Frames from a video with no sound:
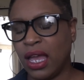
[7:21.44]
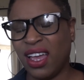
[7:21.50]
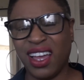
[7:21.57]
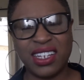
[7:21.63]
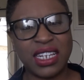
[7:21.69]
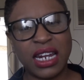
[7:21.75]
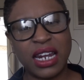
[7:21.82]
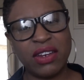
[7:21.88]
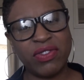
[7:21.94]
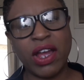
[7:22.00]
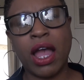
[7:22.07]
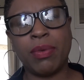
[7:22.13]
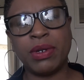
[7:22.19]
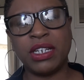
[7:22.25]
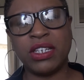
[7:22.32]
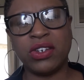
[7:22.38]
Has that ever
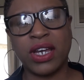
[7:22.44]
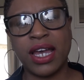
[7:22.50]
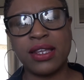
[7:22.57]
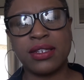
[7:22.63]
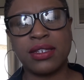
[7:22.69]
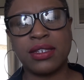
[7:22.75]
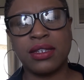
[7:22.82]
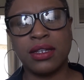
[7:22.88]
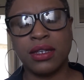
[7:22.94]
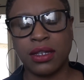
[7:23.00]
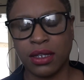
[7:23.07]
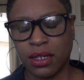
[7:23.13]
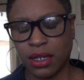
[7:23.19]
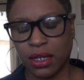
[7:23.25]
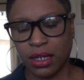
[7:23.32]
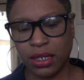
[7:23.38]
happened to you guys?
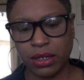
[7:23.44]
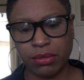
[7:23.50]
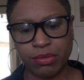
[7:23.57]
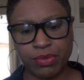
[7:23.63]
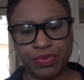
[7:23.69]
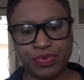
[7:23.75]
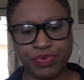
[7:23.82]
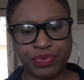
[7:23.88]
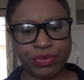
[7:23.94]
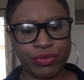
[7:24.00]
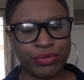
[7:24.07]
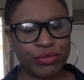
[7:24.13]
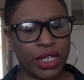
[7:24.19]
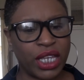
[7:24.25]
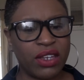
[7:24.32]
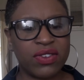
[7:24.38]
Um,
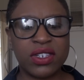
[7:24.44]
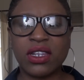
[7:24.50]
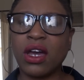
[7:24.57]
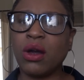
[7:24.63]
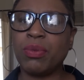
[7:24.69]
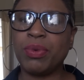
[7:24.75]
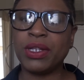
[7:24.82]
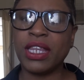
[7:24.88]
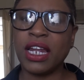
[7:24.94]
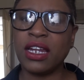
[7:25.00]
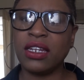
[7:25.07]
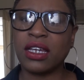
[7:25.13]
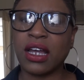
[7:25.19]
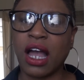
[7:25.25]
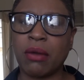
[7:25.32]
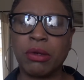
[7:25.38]
if so, put that
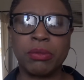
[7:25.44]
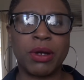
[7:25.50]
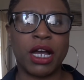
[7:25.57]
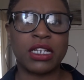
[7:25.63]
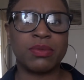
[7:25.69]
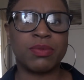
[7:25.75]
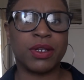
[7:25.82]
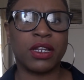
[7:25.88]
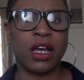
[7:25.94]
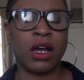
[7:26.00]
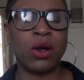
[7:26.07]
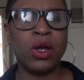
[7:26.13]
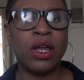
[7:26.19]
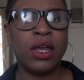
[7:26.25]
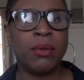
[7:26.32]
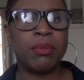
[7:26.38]
in the comment box below,
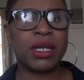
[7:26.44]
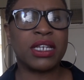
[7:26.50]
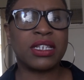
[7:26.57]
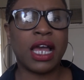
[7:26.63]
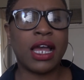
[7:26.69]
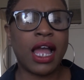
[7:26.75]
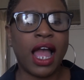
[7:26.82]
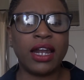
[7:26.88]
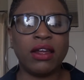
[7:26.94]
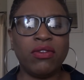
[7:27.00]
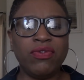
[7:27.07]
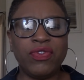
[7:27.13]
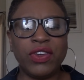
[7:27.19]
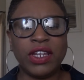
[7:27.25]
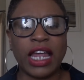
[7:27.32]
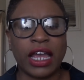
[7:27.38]
because I, I don't
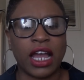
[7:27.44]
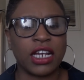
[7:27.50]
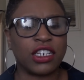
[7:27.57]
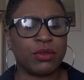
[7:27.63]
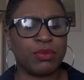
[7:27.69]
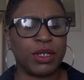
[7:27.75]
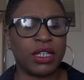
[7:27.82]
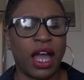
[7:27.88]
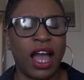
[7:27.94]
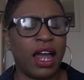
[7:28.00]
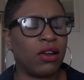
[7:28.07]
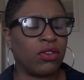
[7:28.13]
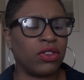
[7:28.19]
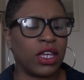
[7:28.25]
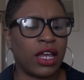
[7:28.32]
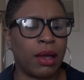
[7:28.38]
feel like I should be, I
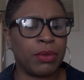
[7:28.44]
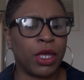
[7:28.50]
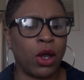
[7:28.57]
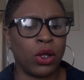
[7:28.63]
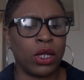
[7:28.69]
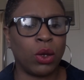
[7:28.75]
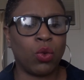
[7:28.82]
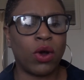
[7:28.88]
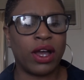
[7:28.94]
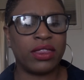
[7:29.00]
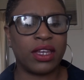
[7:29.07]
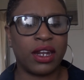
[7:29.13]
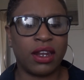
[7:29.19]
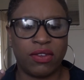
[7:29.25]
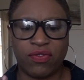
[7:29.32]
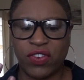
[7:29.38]
don't think I'm the only one
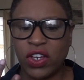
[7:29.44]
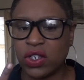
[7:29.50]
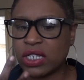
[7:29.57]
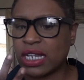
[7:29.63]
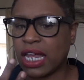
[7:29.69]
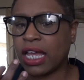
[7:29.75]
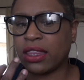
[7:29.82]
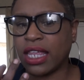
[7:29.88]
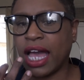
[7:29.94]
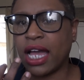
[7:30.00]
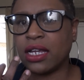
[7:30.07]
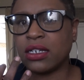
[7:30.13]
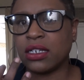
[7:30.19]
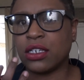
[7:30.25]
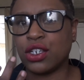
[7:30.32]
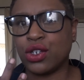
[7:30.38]
that it feels like
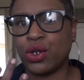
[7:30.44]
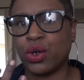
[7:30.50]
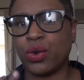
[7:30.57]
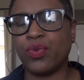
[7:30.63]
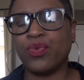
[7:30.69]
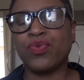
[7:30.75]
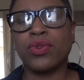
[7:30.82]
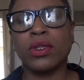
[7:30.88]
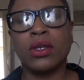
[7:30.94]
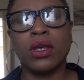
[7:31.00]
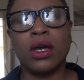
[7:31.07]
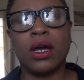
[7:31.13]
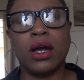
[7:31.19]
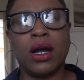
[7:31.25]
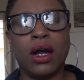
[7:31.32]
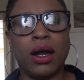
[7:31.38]
that, too.
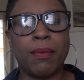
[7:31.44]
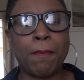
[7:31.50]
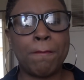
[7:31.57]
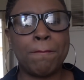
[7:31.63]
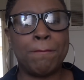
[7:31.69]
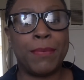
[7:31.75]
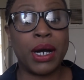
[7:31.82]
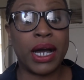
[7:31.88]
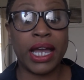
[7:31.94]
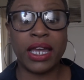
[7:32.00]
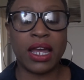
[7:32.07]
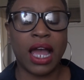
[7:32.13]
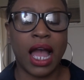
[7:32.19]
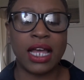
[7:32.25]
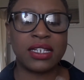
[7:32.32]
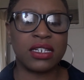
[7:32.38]
Um,
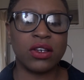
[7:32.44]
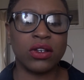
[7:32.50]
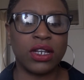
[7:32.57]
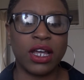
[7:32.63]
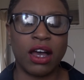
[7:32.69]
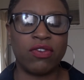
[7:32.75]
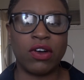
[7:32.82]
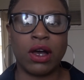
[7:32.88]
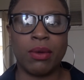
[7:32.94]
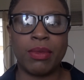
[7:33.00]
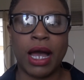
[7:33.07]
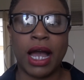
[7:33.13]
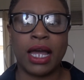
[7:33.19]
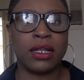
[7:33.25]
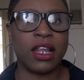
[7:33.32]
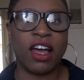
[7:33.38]
but I still love them.
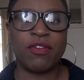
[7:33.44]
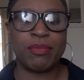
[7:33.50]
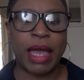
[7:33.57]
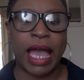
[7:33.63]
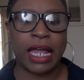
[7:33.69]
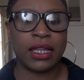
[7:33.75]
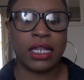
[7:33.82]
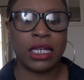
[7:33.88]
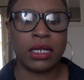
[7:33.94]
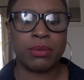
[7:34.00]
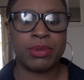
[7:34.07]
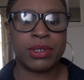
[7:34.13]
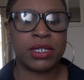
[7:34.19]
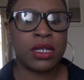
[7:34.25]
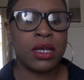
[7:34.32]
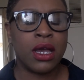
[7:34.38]
I love matte
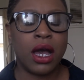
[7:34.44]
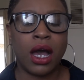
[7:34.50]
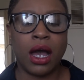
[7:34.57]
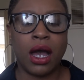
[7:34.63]
lips.